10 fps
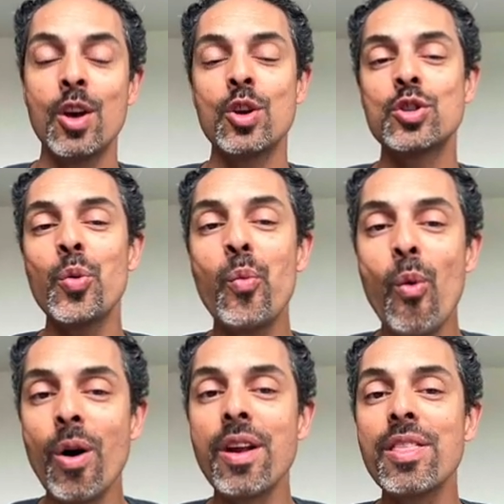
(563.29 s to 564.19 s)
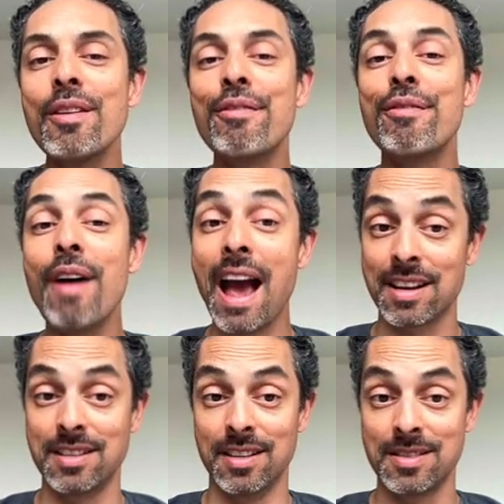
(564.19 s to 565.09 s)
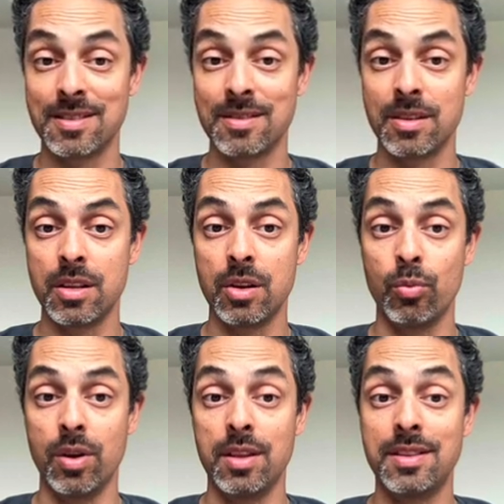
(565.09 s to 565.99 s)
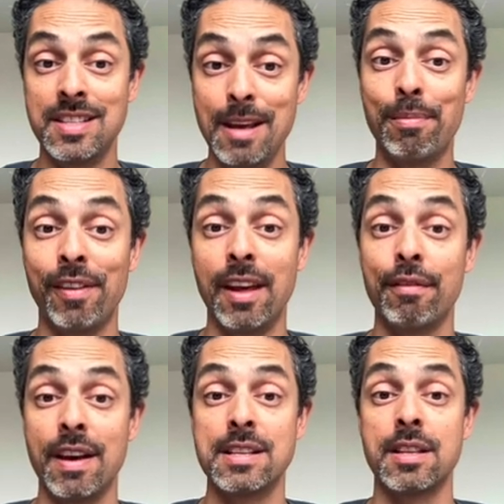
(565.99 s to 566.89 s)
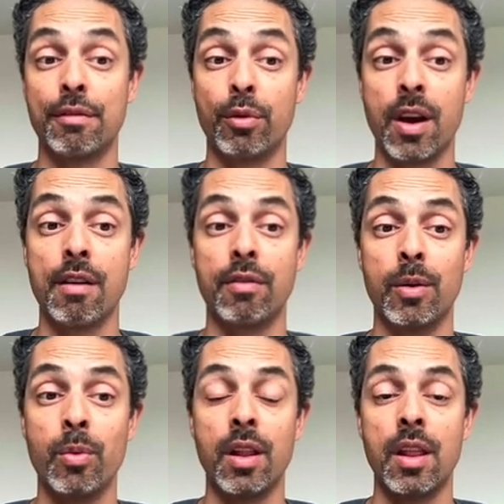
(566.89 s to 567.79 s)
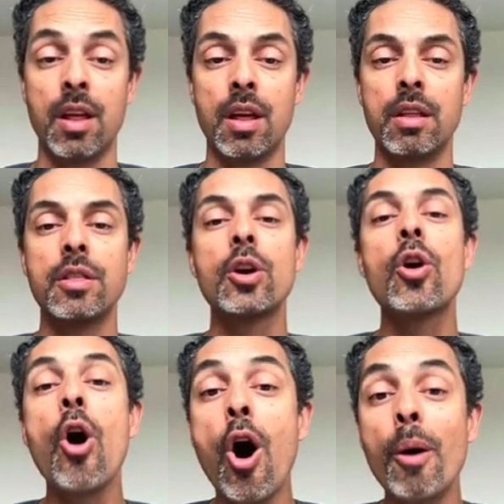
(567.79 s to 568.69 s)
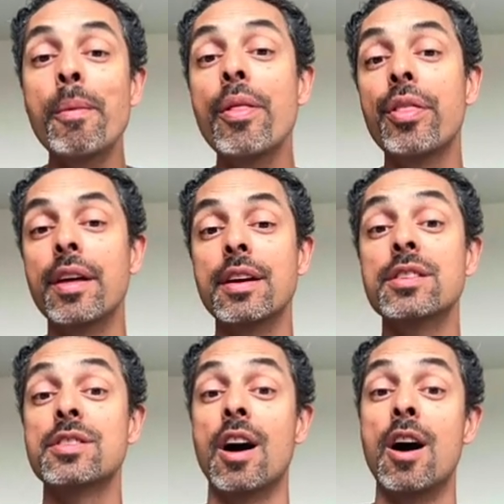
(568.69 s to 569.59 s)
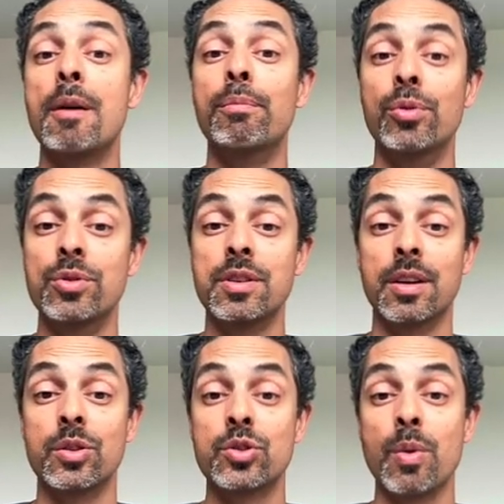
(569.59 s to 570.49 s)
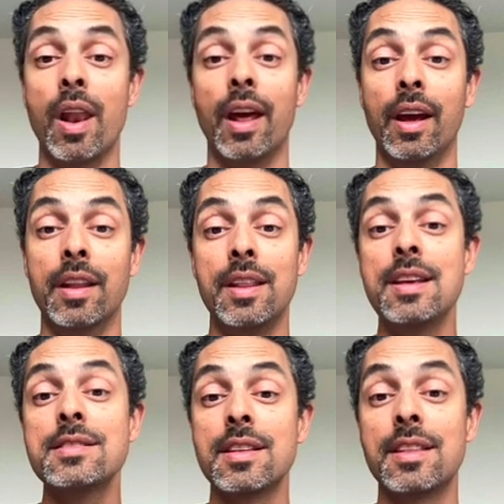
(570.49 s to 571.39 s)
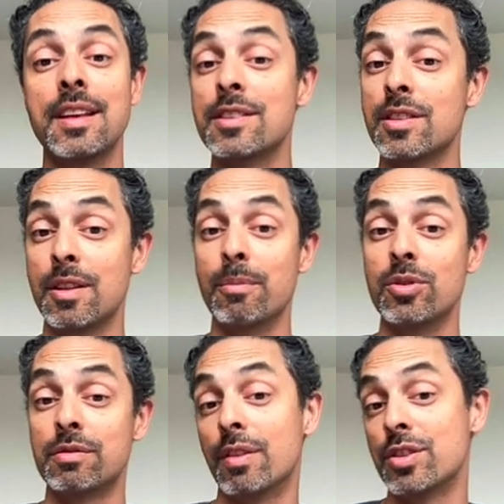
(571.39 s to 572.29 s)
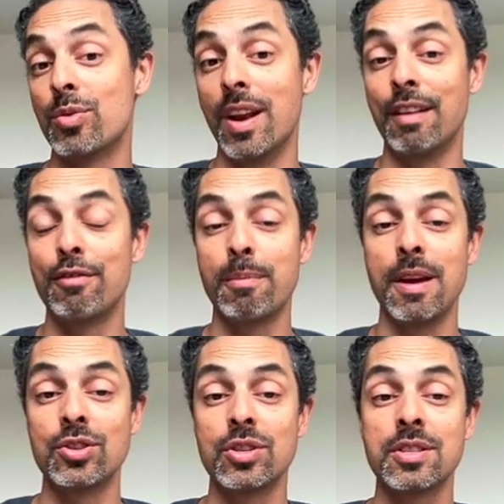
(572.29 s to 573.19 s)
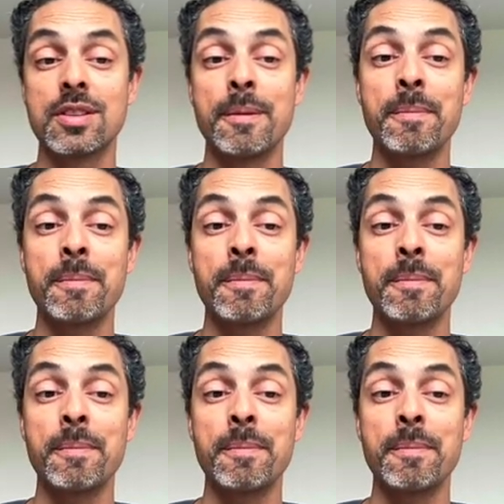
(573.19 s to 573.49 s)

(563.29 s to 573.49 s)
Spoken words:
So what are the factors with deep vein facelift recovery? Well, the common things are bruising and swelling, and these are the things that are the most frustrating for patients.